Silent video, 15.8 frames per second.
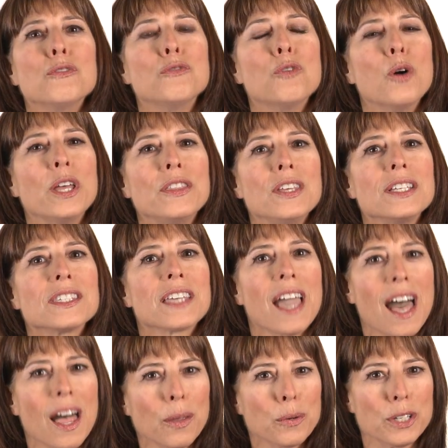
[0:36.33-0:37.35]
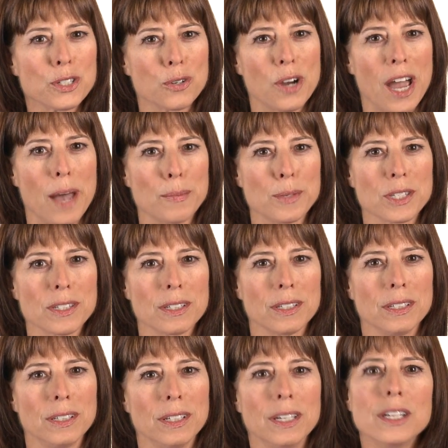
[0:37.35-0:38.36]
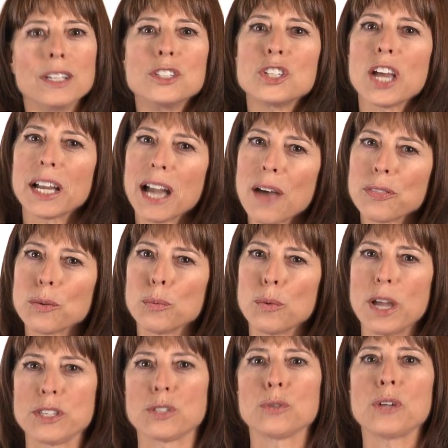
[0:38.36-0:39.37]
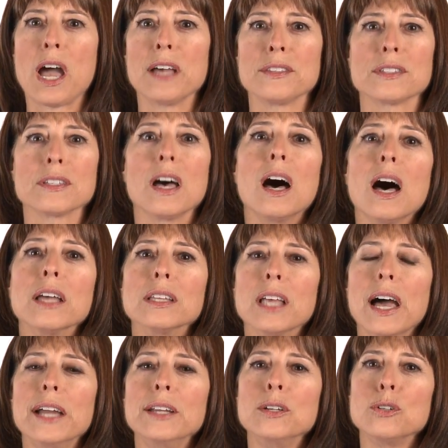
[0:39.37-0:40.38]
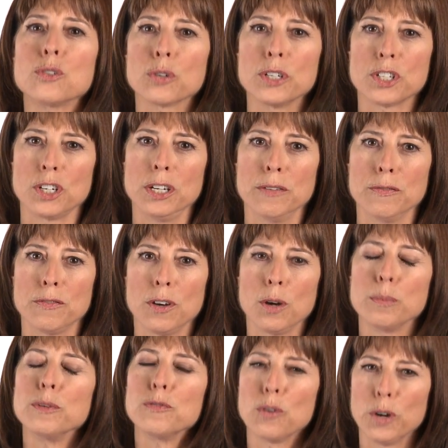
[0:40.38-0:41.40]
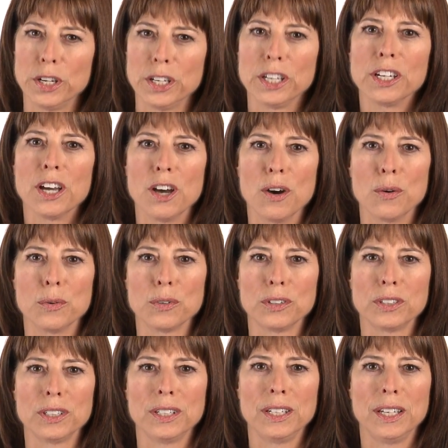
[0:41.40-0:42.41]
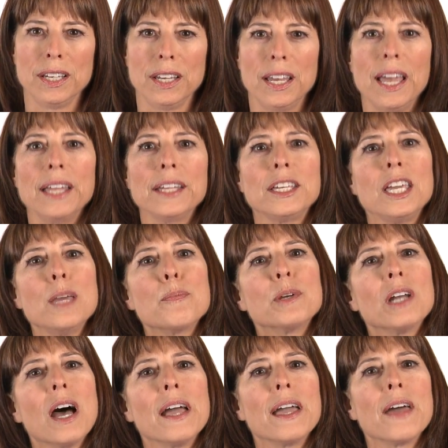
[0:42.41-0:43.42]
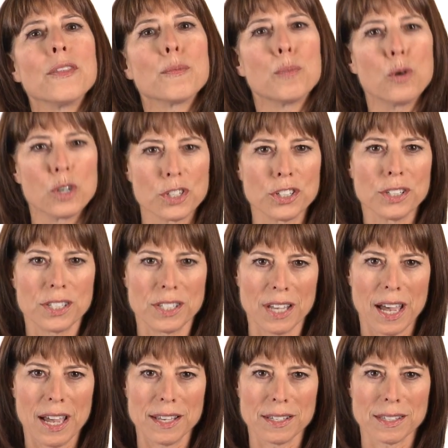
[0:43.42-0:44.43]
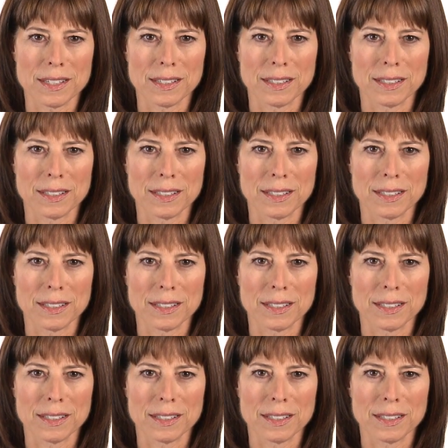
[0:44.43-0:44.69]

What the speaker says: avoid these calorie traps? Check out the restaurant's online nutrition info before you go. And keep an eye on the portion size.